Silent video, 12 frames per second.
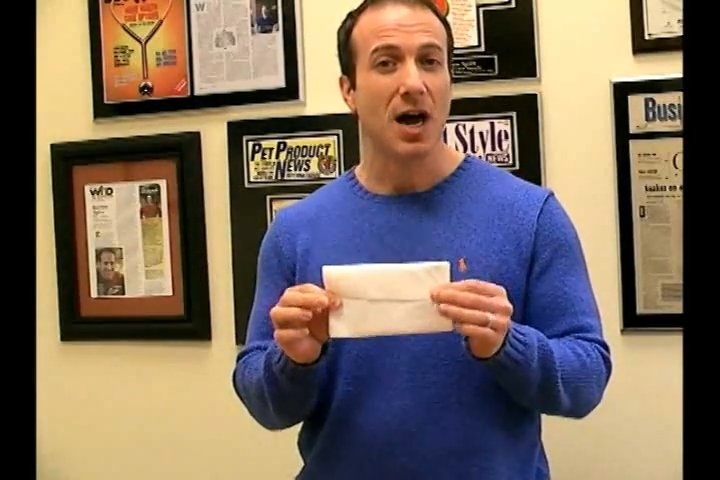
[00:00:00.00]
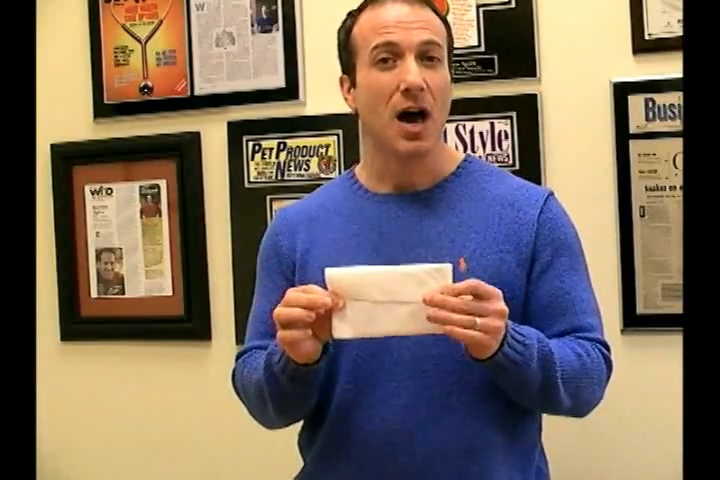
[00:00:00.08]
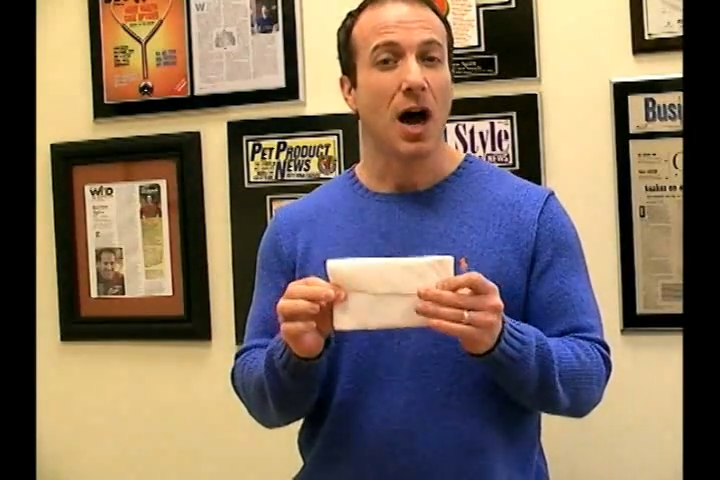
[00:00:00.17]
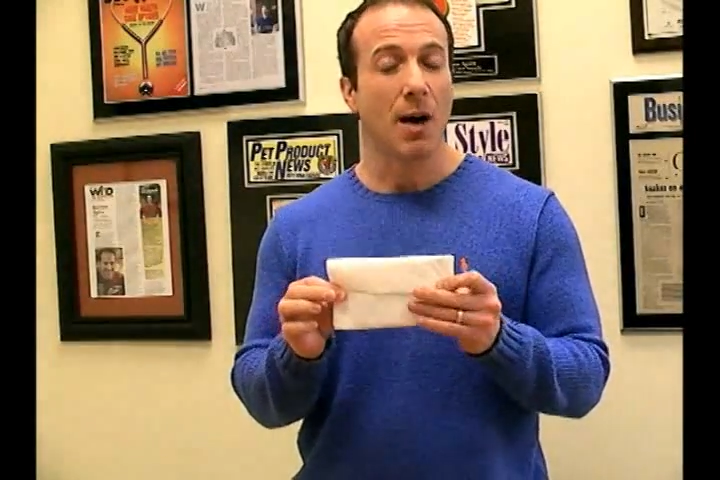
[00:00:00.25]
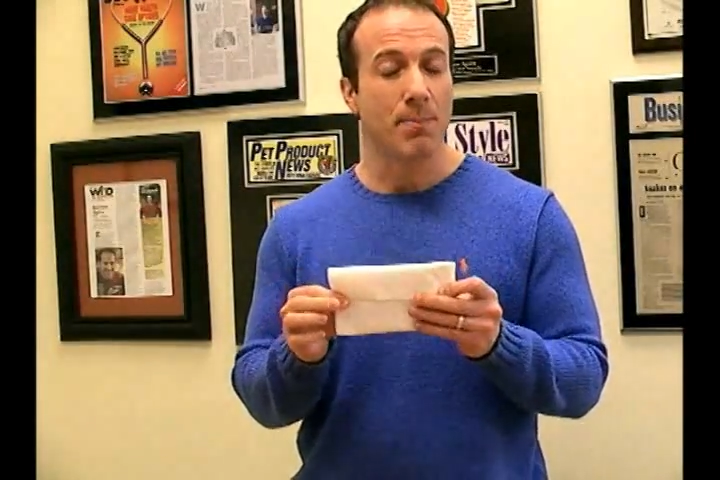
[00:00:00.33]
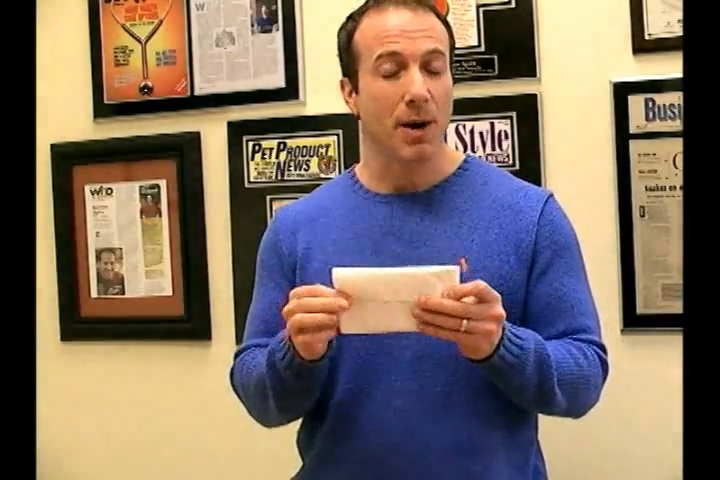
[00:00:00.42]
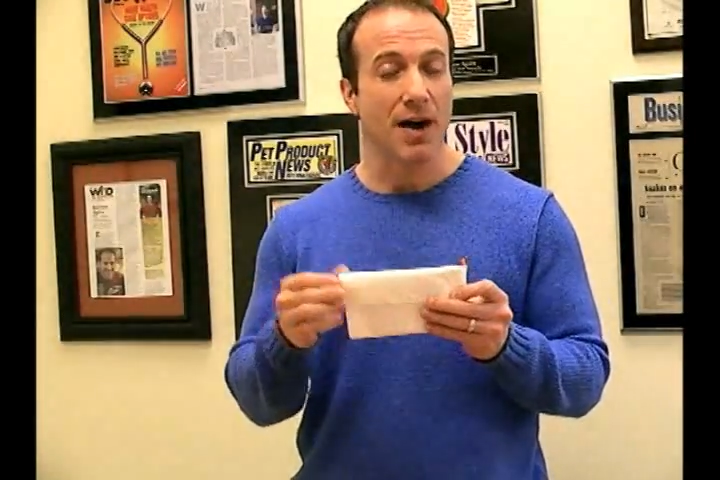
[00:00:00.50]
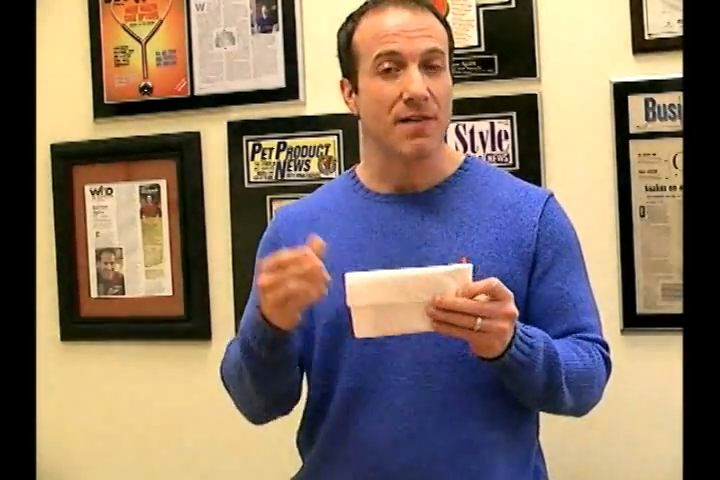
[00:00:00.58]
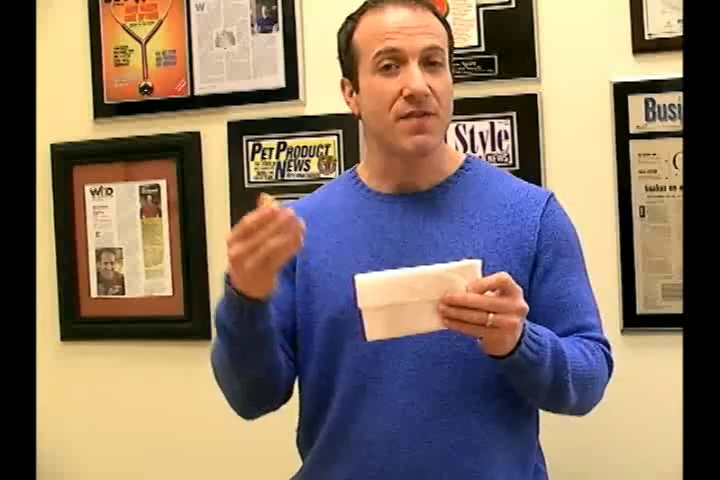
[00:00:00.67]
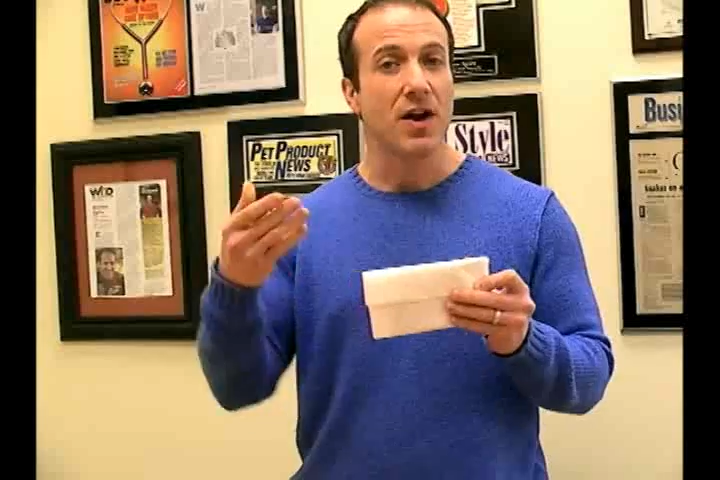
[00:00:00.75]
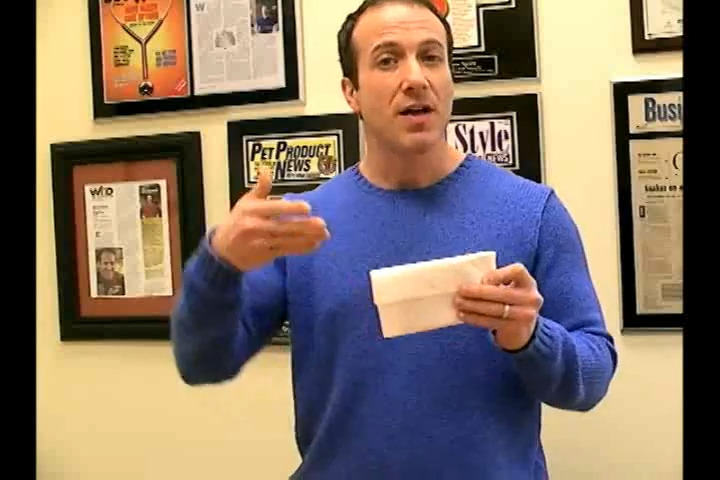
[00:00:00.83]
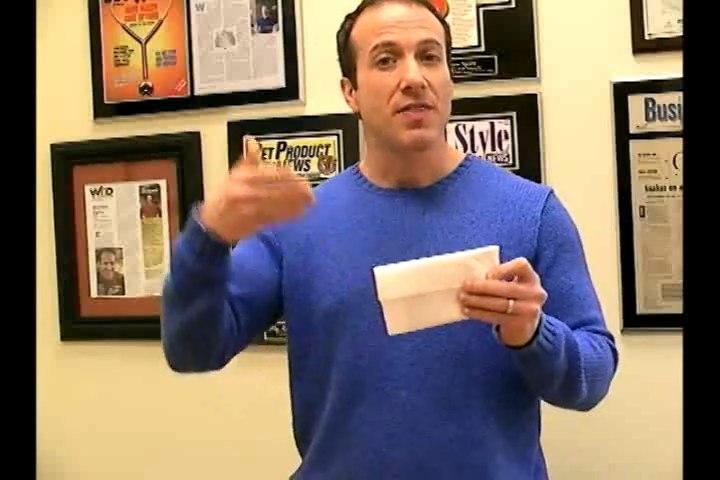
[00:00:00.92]

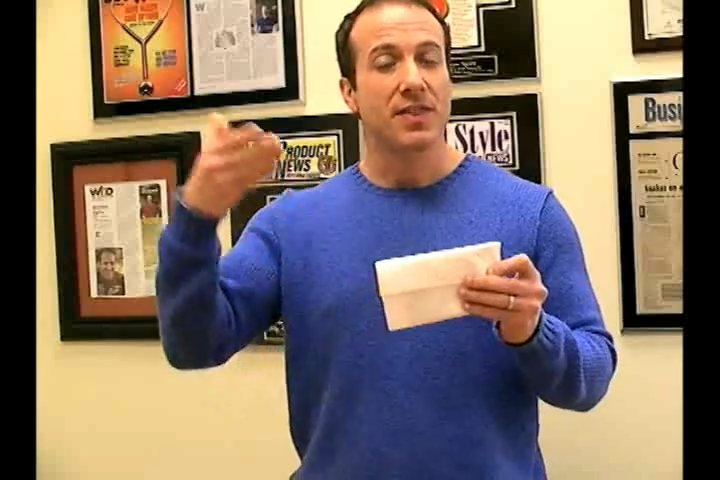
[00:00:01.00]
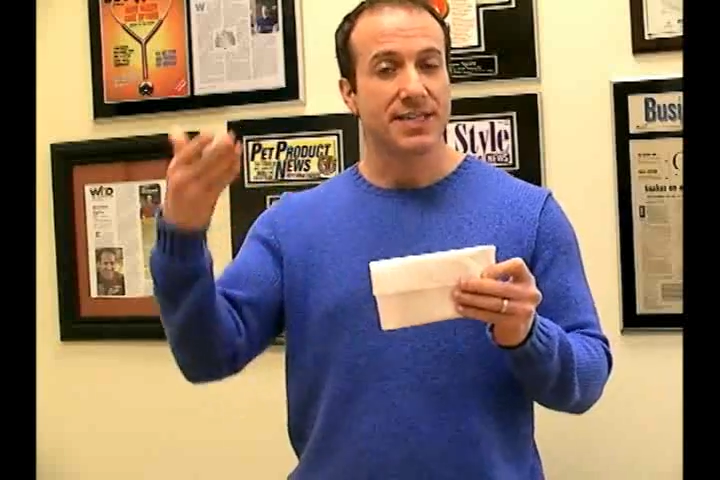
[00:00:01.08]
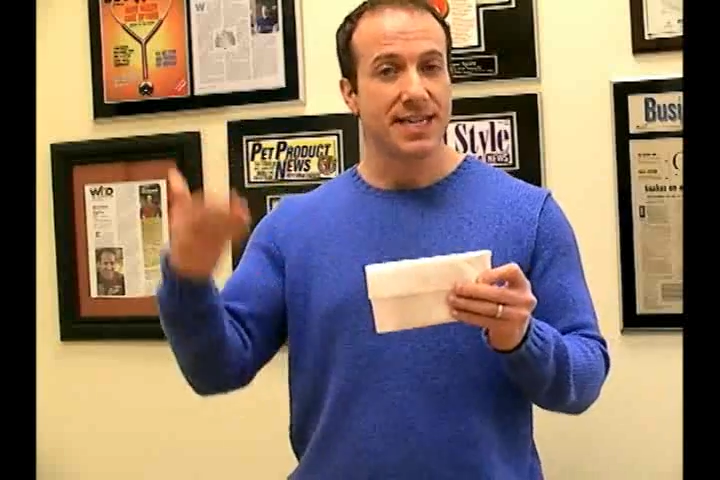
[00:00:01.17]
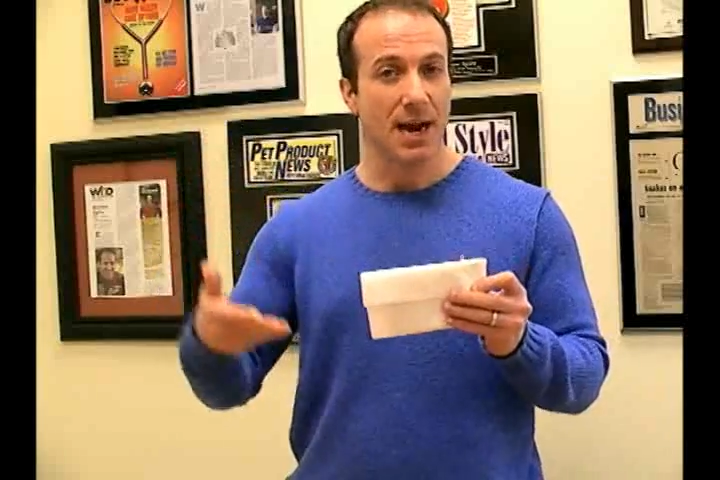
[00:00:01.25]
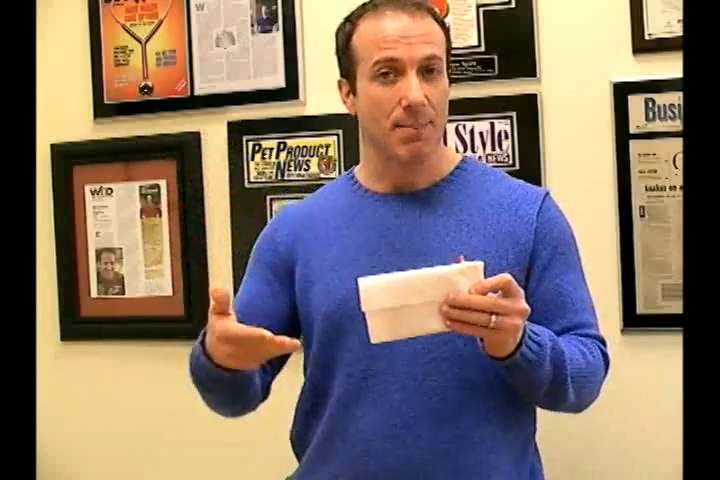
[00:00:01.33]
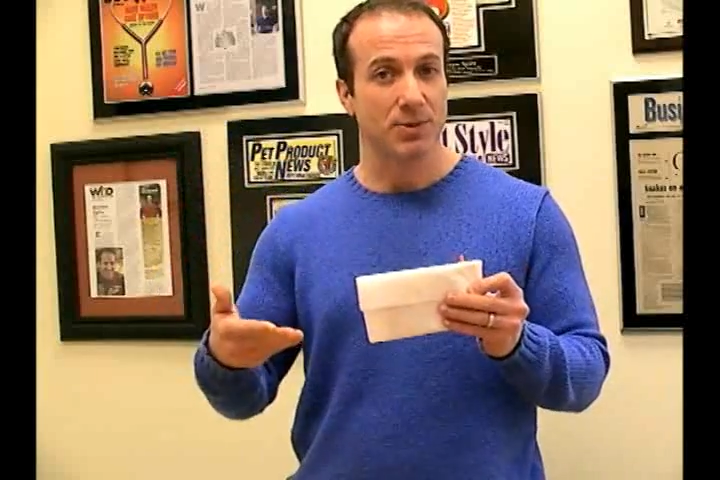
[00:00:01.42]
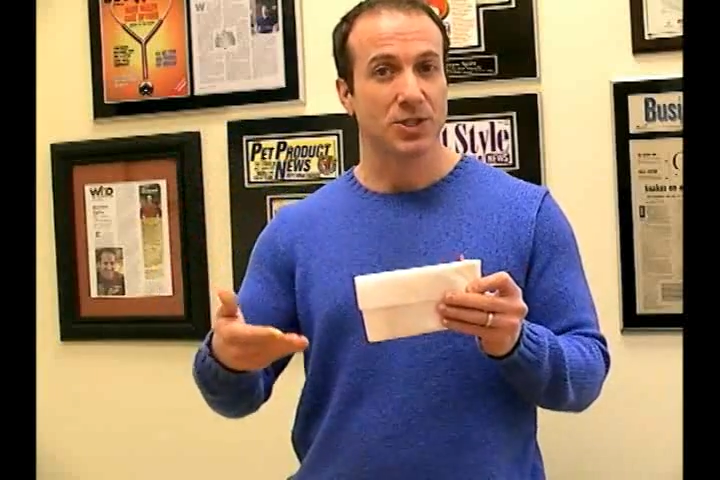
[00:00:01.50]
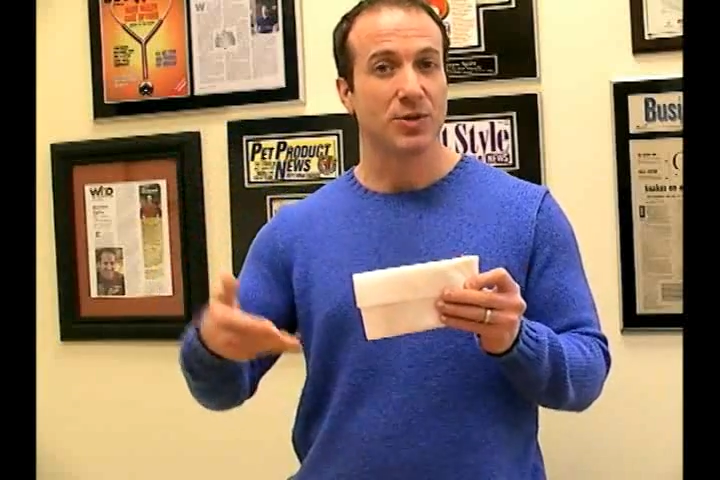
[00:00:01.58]
above the temperature